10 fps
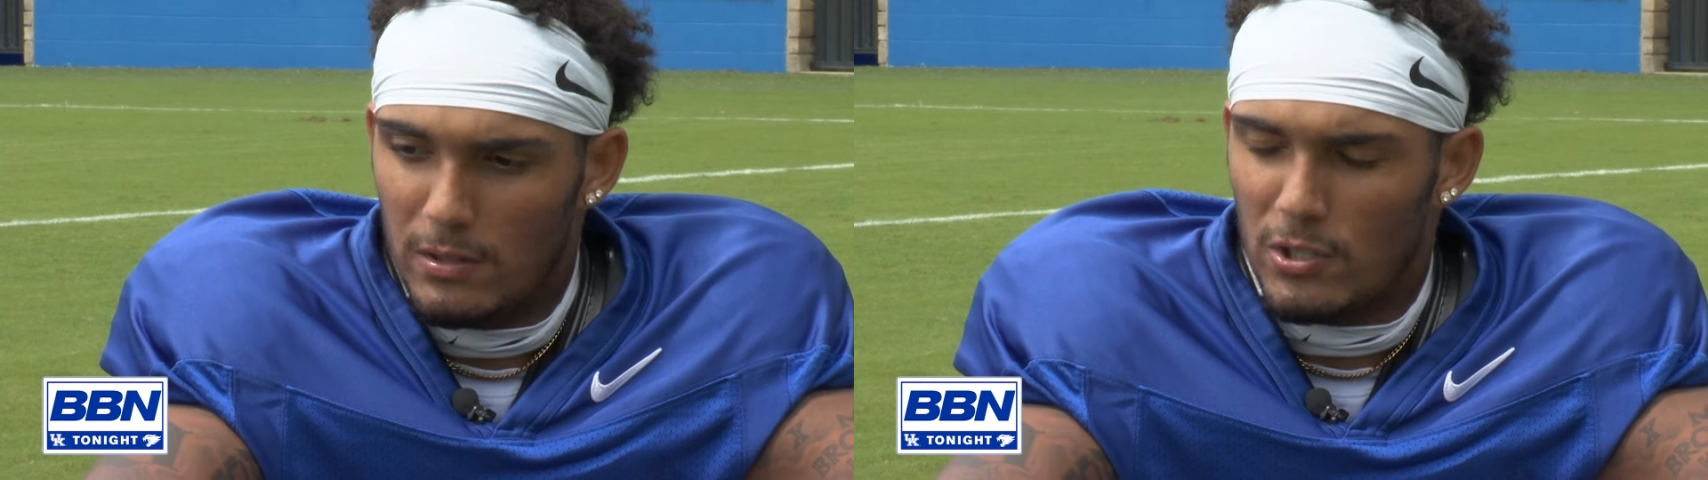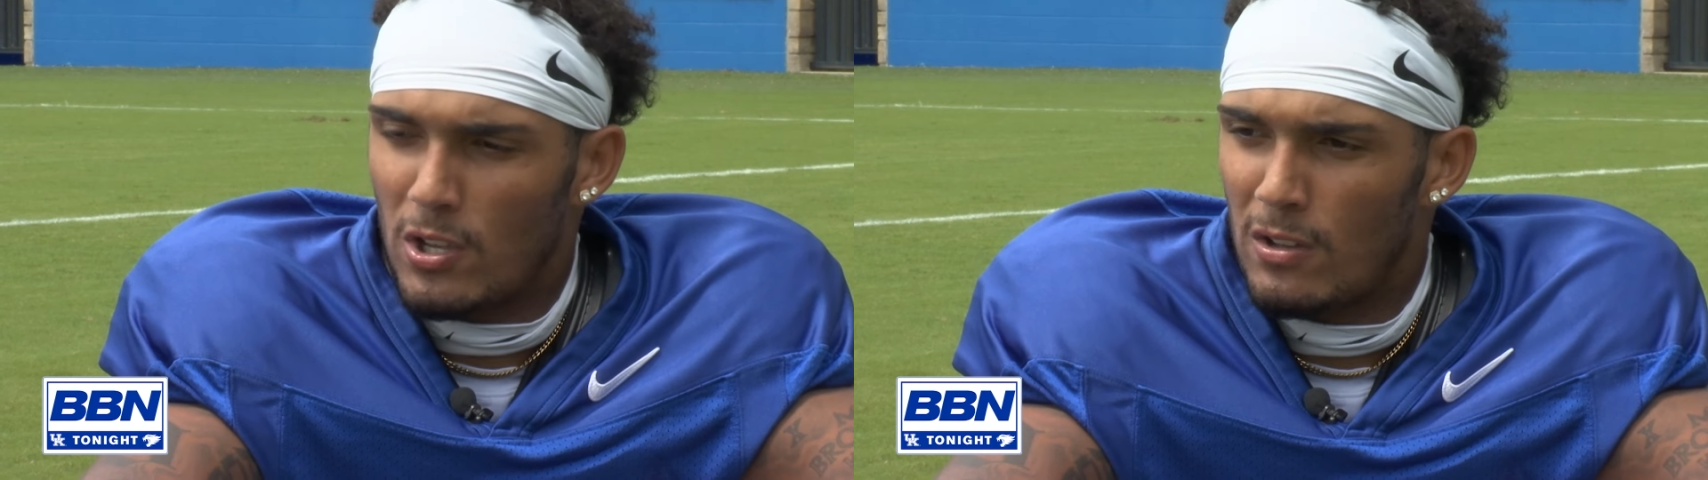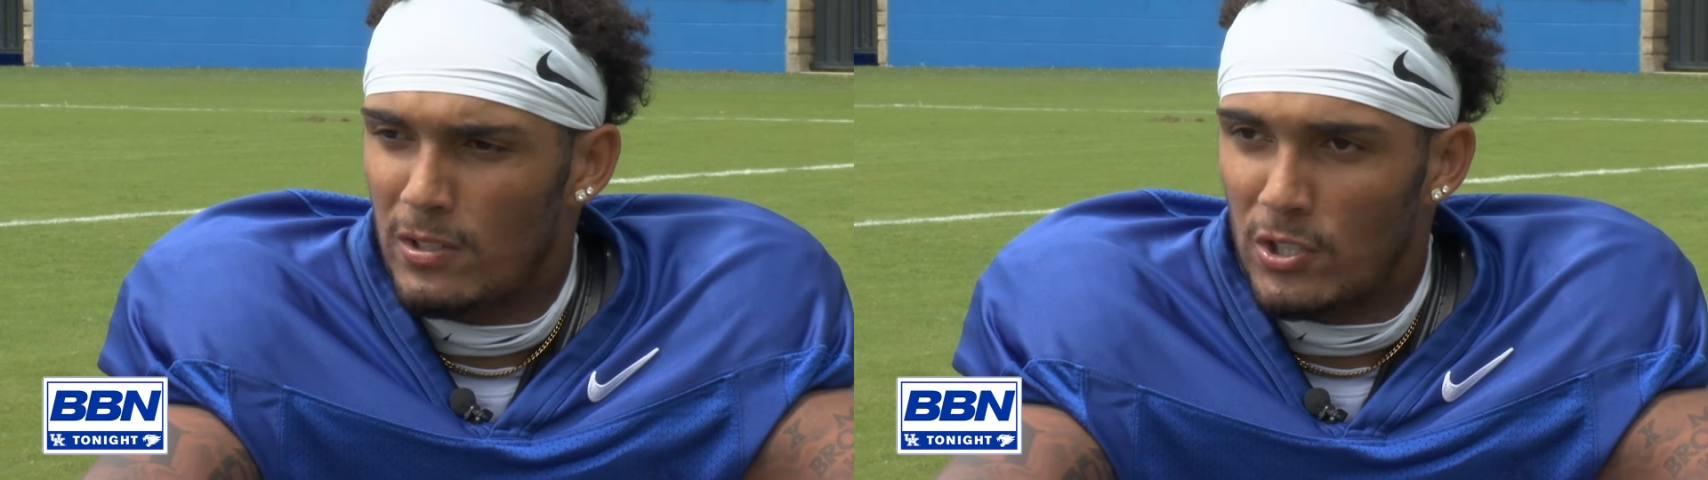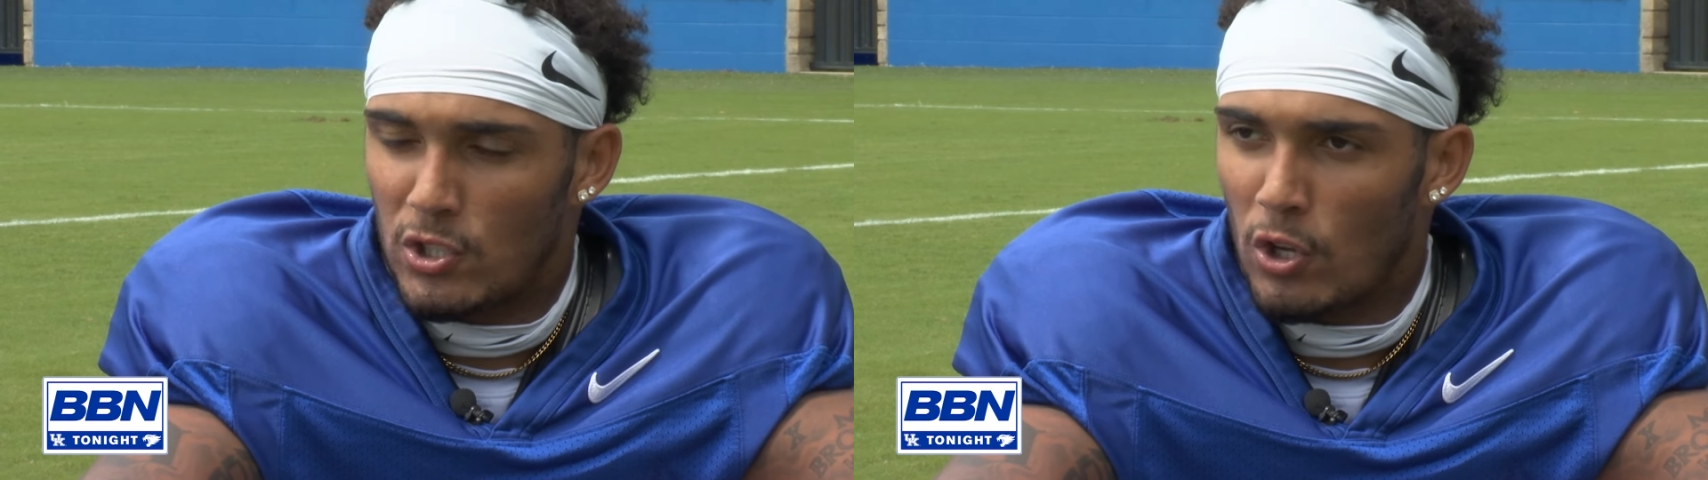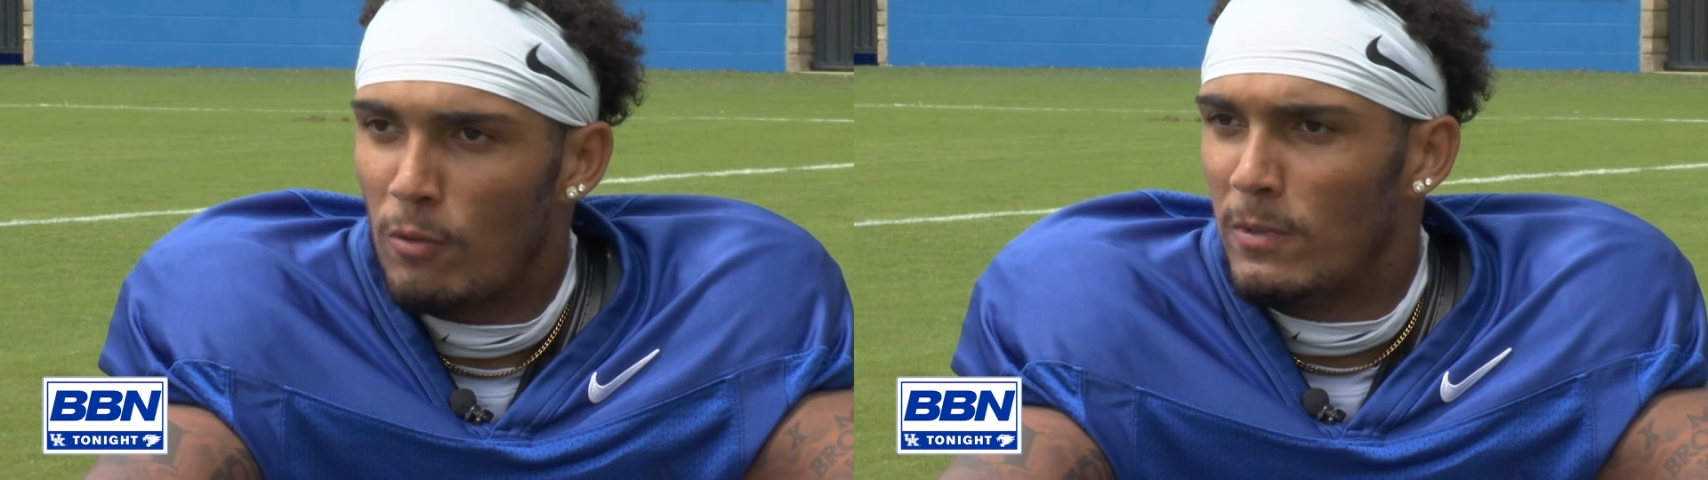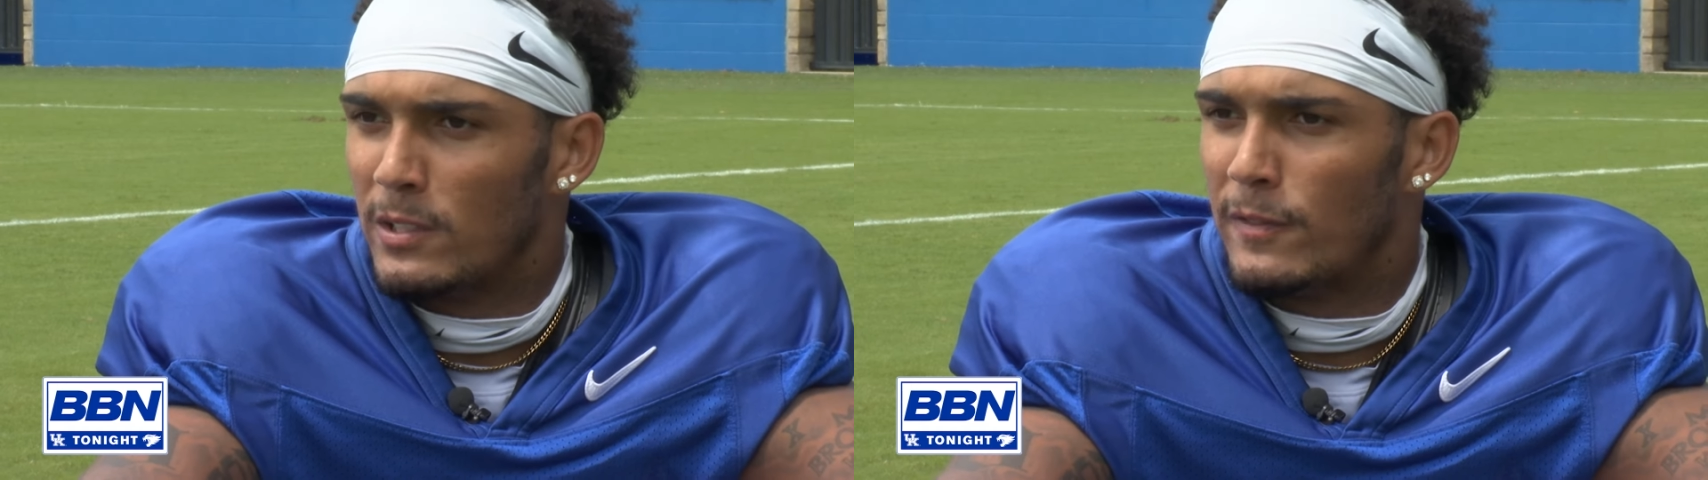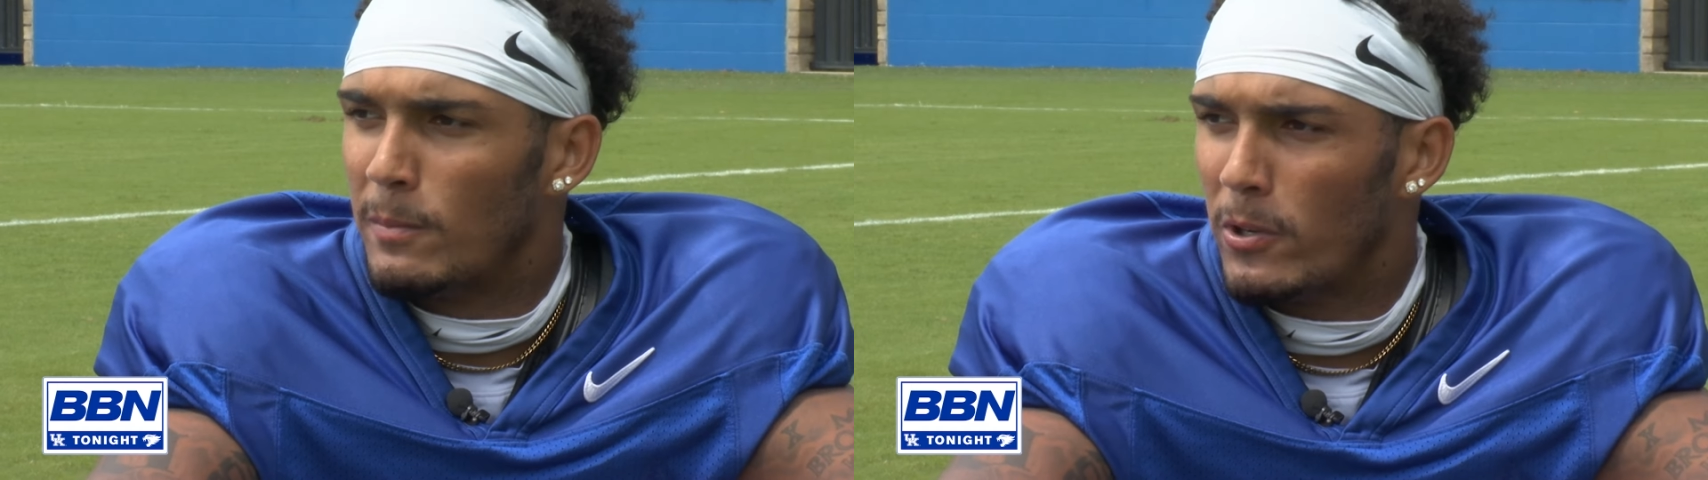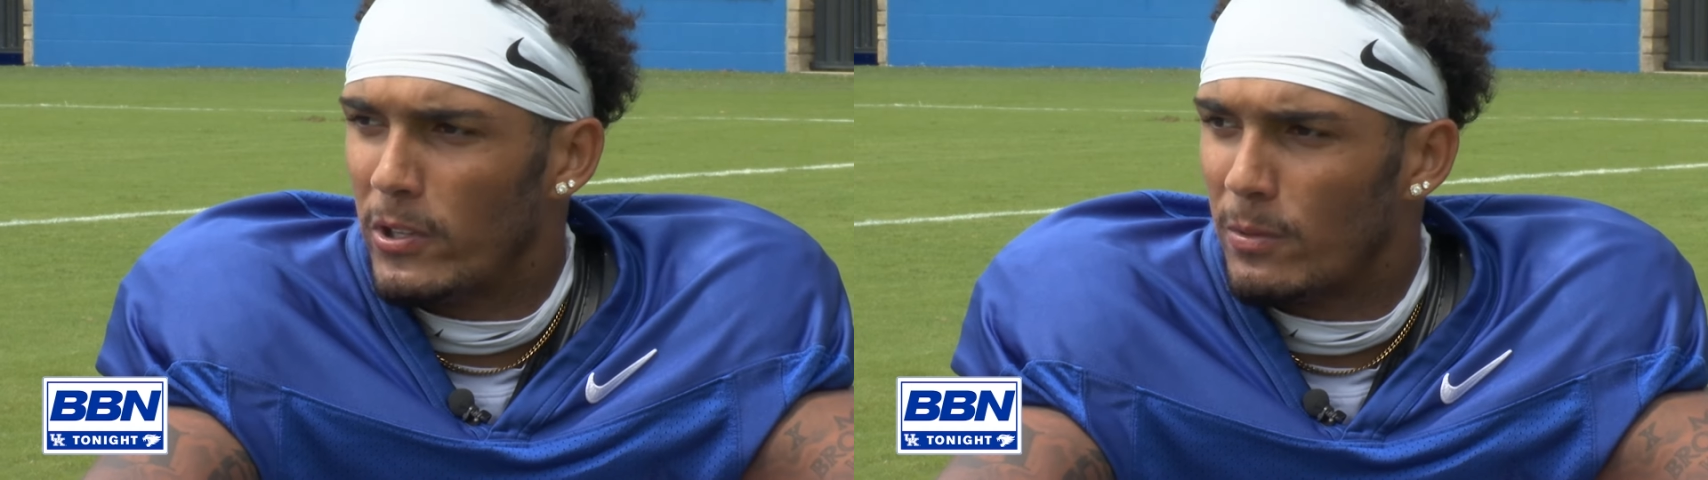there's all, there's so much
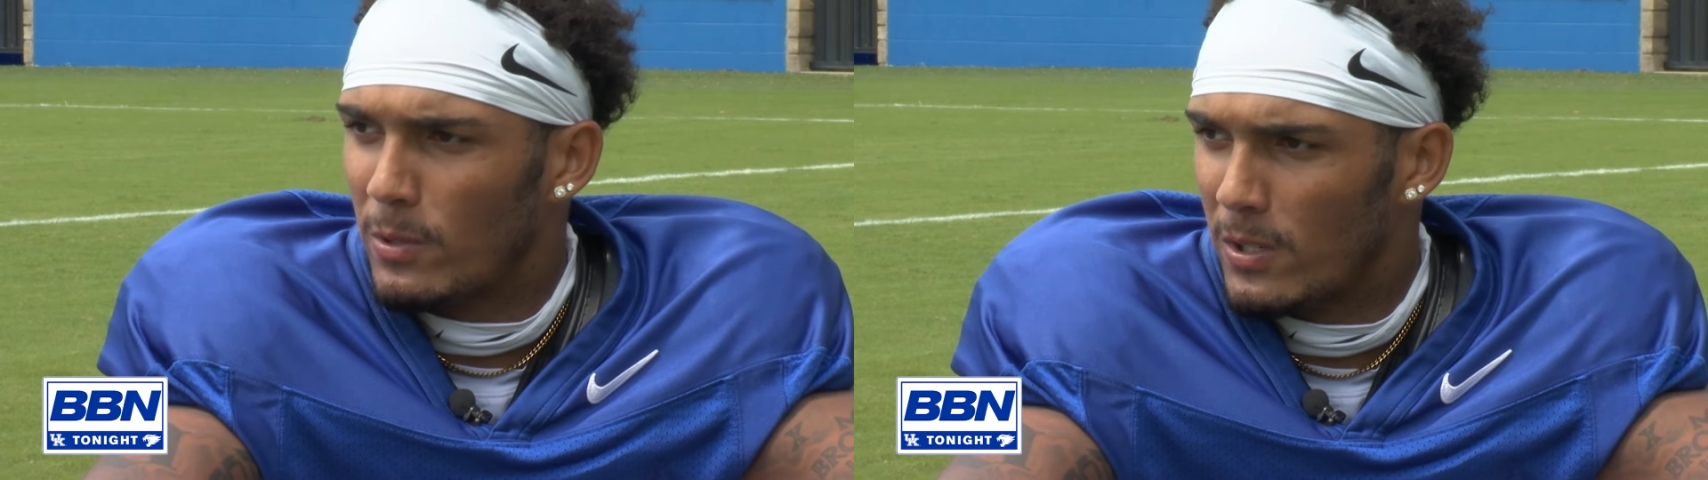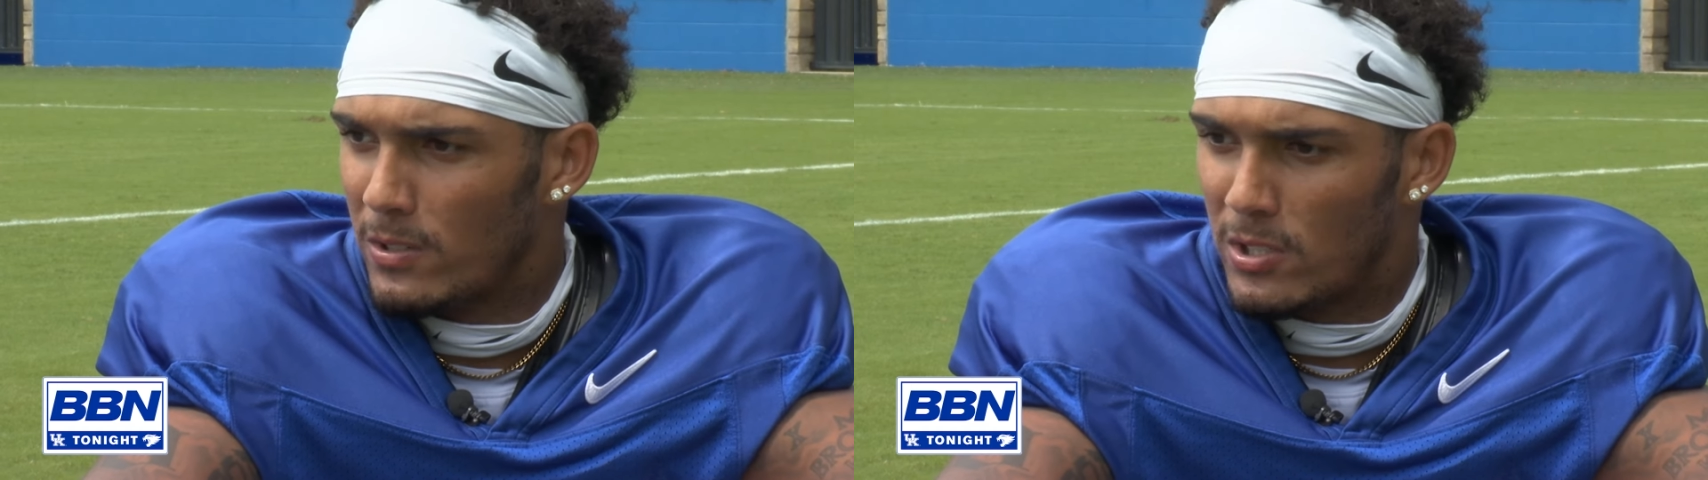football in the world.